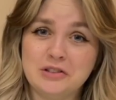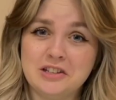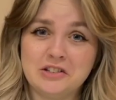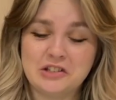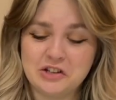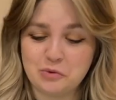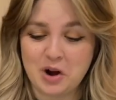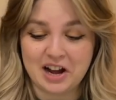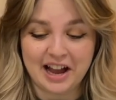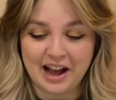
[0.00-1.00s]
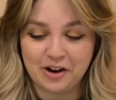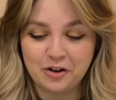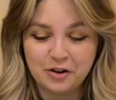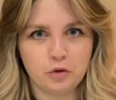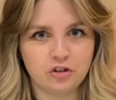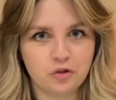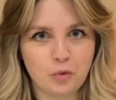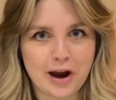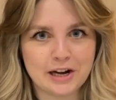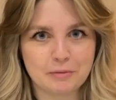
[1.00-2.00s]
these to work out. We
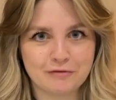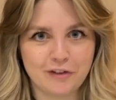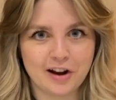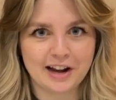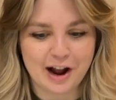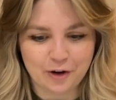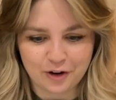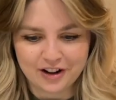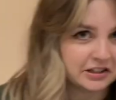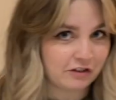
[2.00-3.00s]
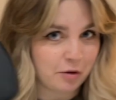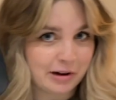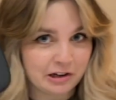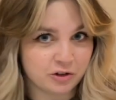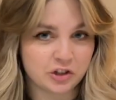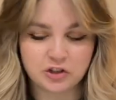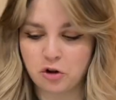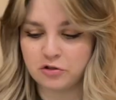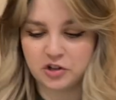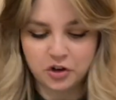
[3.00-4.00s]
should weigh them and find out. So I've got my little
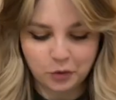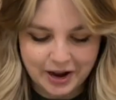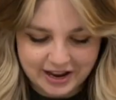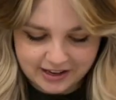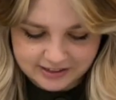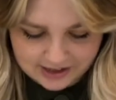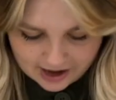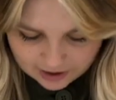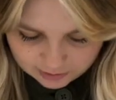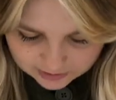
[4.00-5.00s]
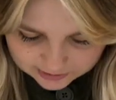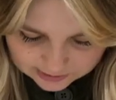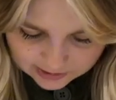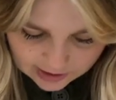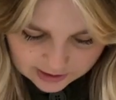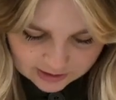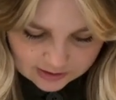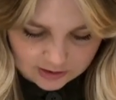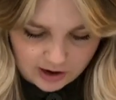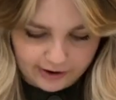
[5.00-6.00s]
Salter weighing scale. Let's turn
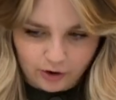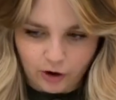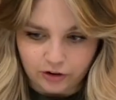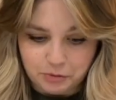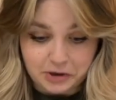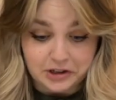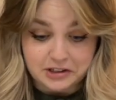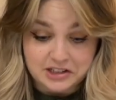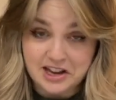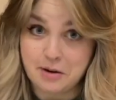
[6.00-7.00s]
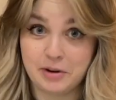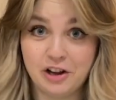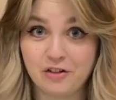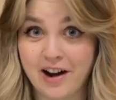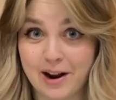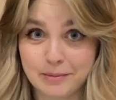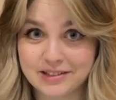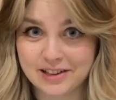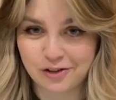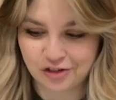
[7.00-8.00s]
this guy on and we're gonna see how many
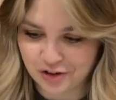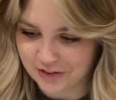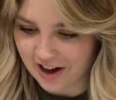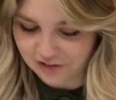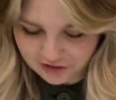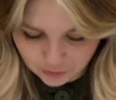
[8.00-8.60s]
grams these shoes actually